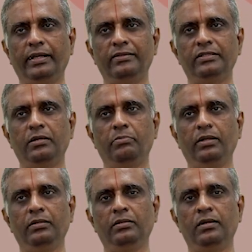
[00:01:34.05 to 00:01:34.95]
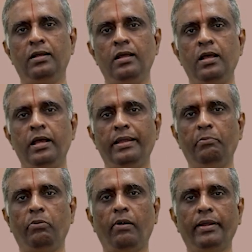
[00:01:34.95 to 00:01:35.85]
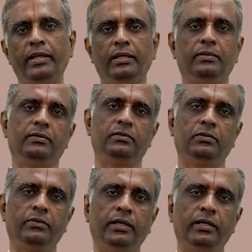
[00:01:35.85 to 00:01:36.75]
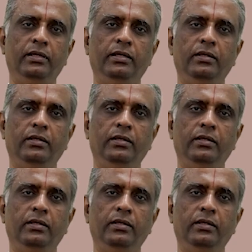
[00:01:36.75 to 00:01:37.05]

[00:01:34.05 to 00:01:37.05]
example, employee, okay,